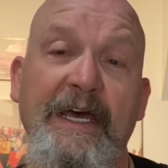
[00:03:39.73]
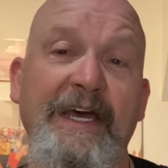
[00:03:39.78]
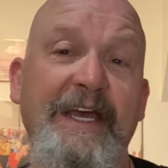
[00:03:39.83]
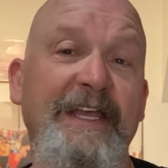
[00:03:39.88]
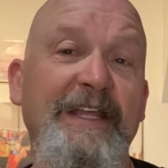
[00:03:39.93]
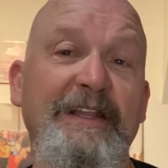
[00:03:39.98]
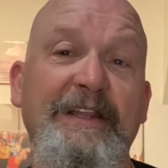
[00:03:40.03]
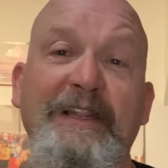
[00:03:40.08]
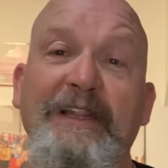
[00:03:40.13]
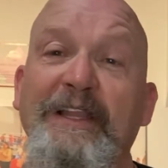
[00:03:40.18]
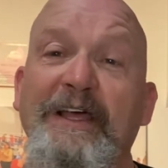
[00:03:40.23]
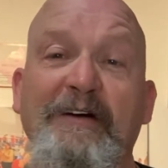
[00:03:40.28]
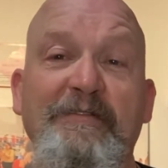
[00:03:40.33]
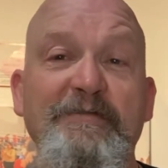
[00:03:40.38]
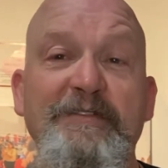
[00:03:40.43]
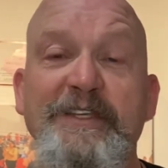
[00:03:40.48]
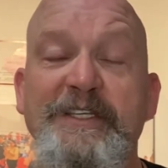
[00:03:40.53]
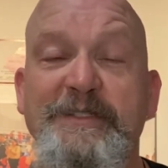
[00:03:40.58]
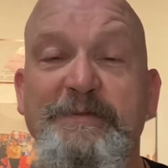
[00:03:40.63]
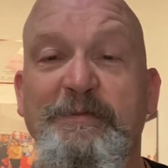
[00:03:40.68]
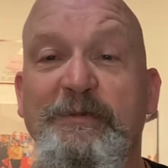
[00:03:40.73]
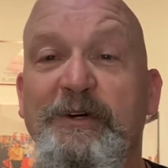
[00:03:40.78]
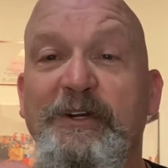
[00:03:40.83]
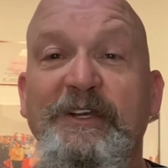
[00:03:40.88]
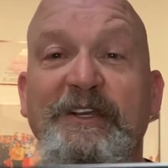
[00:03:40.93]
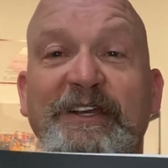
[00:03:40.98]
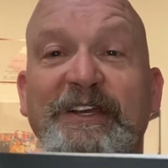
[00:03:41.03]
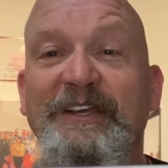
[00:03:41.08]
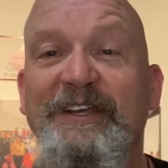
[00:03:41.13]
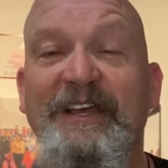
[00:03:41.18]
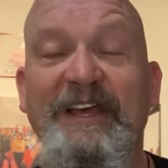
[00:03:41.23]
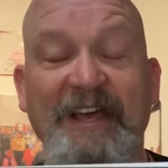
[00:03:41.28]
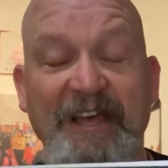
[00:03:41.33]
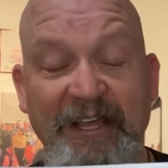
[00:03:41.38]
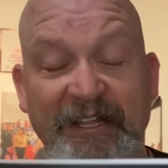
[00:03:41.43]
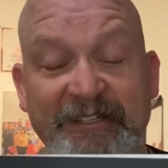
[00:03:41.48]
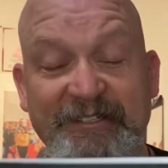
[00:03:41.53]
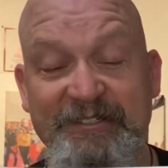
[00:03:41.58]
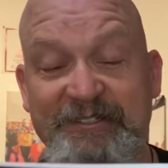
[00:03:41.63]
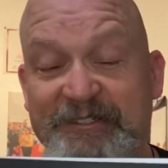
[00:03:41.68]
I love this book.
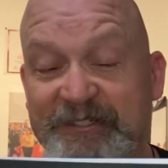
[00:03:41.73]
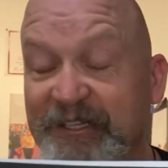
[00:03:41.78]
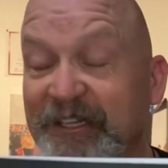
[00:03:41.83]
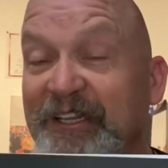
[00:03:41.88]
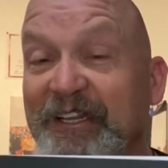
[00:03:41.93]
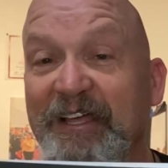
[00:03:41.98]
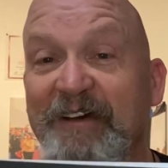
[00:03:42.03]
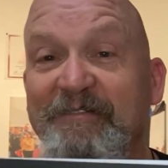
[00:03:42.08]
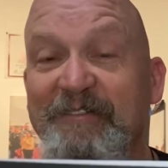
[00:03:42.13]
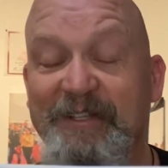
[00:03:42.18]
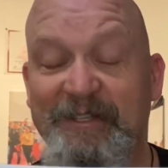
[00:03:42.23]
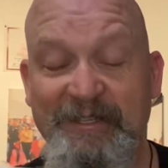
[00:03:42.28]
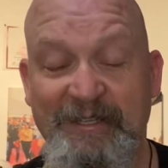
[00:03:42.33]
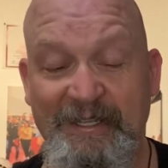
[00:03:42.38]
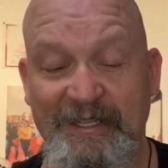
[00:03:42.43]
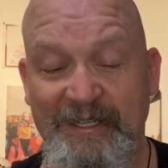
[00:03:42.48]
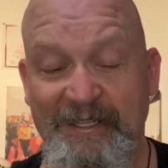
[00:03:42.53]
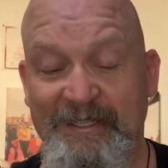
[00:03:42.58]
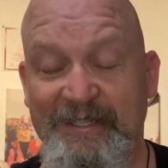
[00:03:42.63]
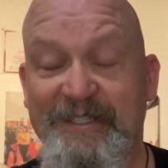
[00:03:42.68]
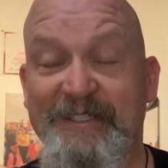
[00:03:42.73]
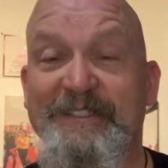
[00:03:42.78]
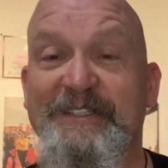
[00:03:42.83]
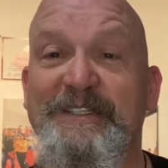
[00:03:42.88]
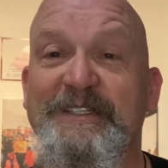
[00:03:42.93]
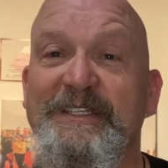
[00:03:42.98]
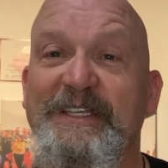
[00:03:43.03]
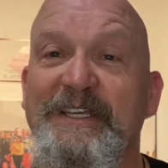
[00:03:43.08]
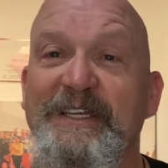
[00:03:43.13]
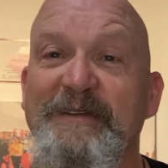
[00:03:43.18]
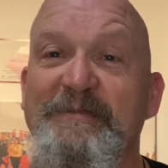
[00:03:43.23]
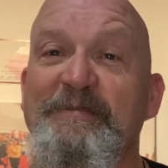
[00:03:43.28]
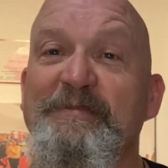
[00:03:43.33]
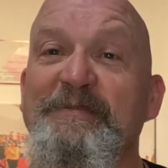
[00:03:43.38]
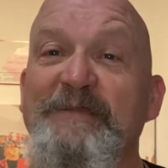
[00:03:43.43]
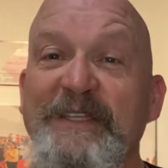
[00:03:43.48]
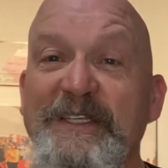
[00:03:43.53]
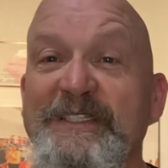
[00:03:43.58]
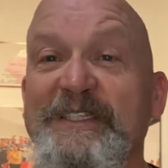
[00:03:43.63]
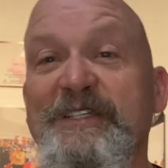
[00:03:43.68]
I just love it. This is gonna.
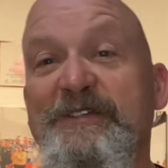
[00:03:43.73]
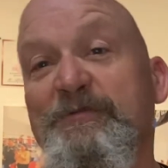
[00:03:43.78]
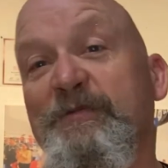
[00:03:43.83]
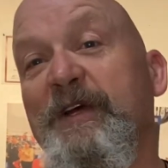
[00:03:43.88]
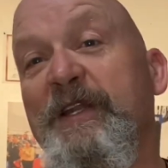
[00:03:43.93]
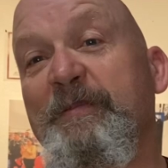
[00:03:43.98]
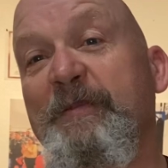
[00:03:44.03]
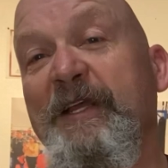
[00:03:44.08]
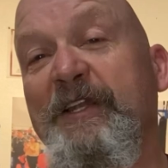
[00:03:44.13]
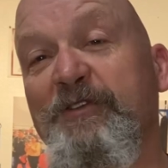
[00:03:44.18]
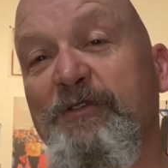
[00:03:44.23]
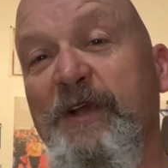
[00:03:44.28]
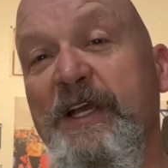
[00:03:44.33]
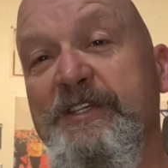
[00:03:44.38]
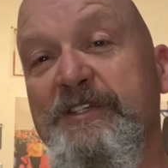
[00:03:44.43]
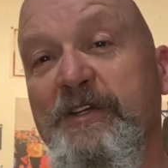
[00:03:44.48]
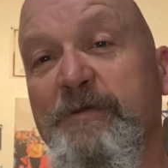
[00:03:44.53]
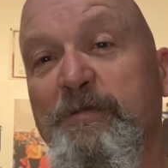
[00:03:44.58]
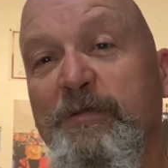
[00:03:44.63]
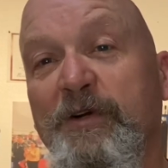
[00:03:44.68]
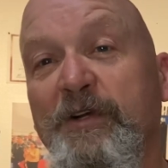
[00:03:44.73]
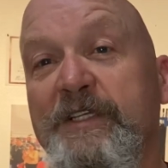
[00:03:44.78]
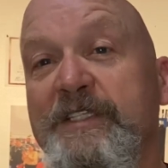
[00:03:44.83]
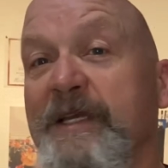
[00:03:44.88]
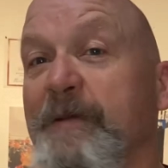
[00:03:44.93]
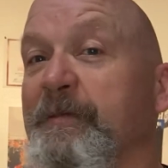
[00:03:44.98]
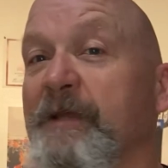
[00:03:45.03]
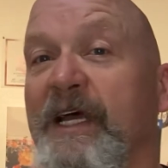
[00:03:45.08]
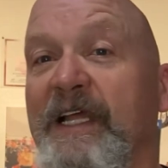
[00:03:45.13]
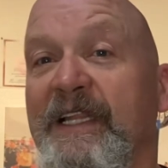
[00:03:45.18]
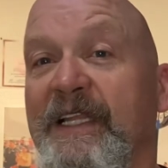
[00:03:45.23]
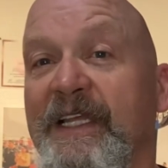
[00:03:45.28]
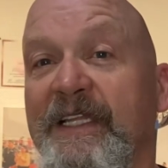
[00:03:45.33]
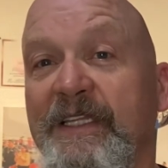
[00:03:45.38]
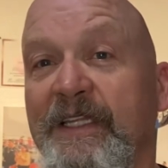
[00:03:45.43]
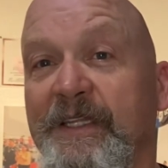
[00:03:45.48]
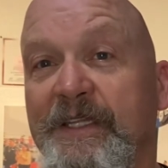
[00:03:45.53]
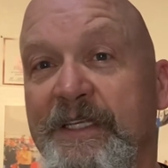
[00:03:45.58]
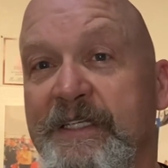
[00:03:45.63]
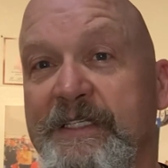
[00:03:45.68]
This is one of my treasured books. I'm not
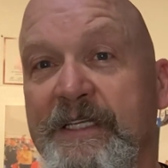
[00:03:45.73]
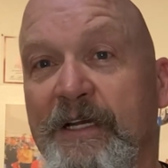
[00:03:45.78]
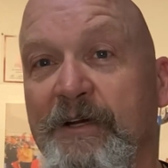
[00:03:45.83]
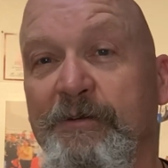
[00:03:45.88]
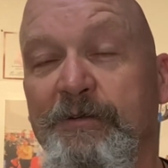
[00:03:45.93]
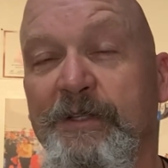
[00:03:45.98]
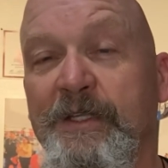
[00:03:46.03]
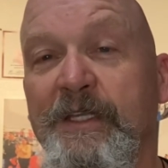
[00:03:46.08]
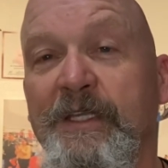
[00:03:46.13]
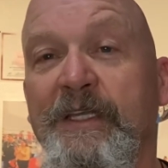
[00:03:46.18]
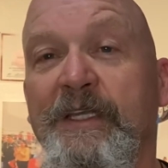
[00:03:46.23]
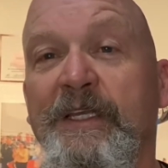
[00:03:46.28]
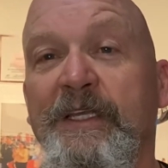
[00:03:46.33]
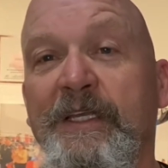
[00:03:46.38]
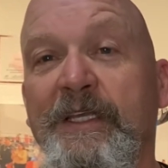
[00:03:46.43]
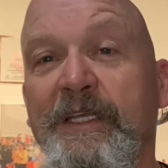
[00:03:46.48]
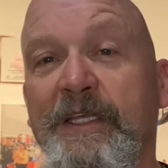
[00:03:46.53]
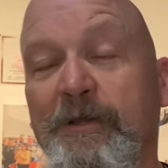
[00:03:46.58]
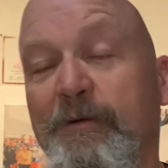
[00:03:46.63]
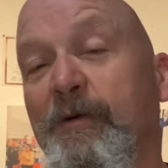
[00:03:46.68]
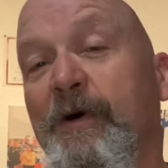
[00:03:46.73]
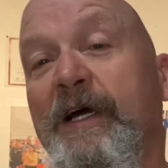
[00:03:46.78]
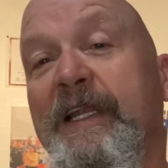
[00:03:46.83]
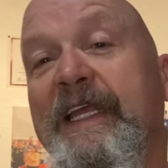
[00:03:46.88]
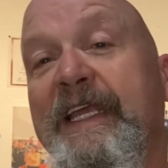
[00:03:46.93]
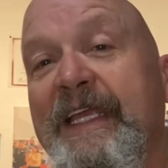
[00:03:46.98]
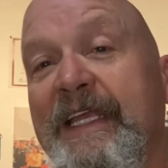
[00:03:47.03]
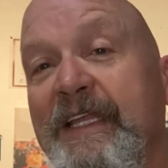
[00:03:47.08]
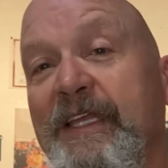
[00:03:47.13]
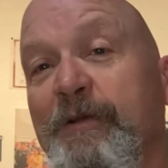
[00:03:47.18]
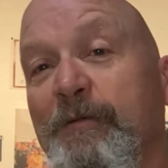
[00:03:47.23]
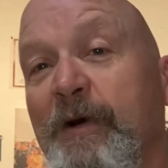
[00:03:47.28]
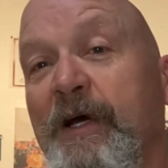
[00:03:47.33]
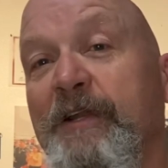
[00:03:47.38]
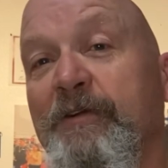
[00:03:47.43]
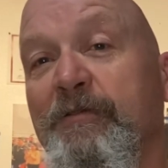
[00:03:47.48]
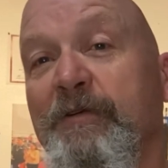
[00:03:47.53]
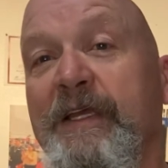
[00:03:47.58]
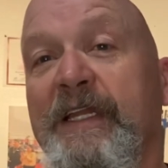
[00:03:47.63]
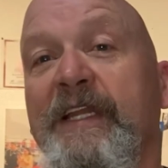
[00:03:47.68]
lending this out. You wanna you
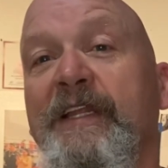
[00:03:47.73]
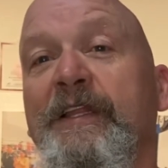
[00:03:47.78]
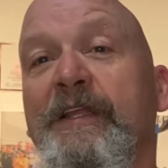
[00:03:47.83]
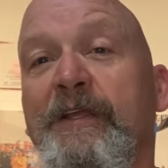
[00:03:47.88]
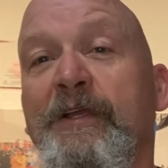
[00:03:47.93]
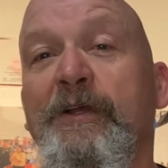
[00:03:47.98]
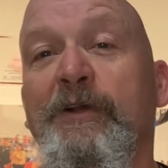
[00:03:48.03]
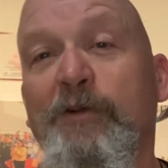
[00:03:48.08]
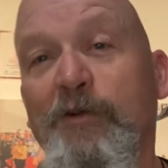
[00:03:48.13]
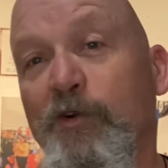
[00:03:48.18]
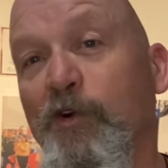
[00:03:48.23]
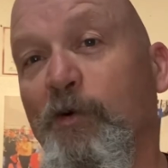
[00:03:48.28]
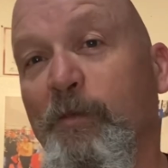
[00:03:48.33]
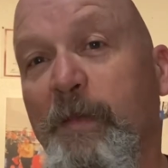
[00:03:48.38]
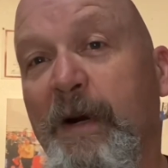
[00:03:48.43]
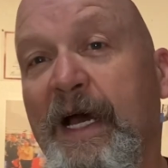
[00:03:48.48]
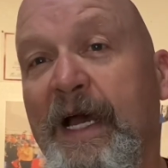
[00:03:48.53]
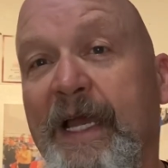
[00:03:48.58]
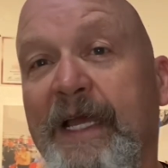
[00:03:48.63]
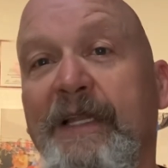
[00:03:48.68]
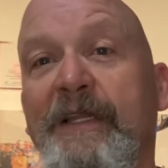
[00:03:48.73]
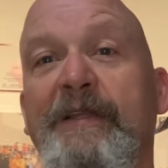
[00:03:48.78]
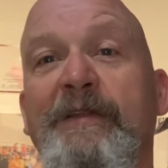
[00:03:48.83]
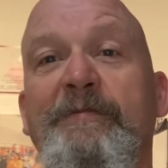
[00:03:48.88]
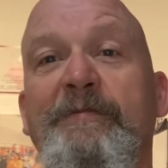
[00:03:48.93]
wanna read it? Go buy it.